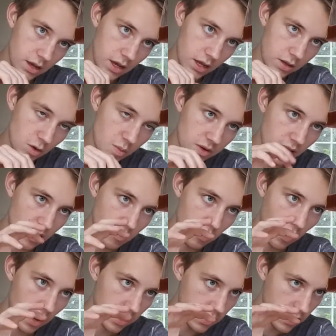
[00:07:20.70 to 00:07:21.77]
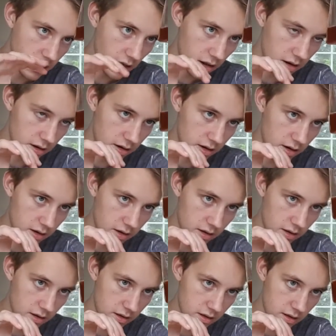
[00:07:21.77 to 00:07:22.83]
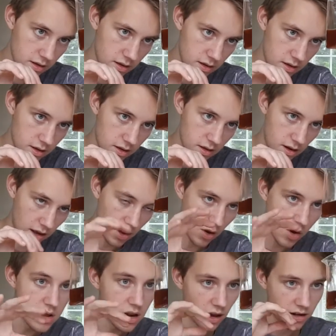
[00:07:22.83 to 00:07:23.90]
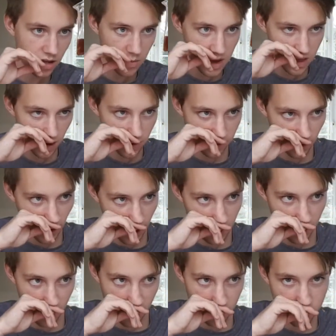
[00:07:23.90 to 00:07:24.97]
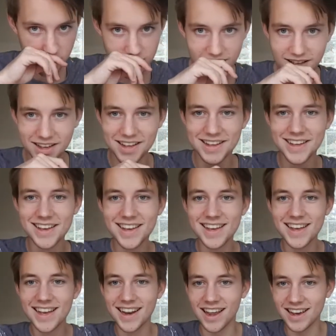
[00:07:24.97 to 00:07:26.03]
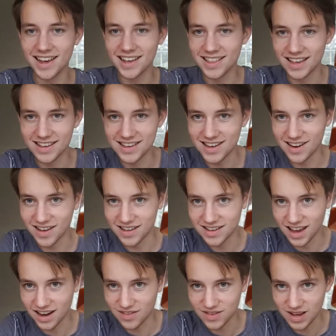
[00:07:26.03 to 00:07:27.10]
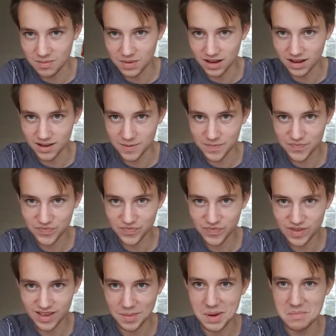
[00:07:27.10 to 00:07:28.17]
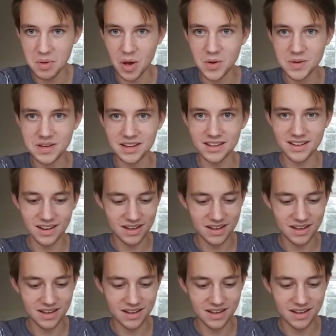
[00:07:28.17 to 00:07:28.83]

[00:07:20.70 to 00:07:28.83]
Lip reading: It's almost like brandy coloured. Like to me that looks like alcohol. Like there's, it's kind of something potent,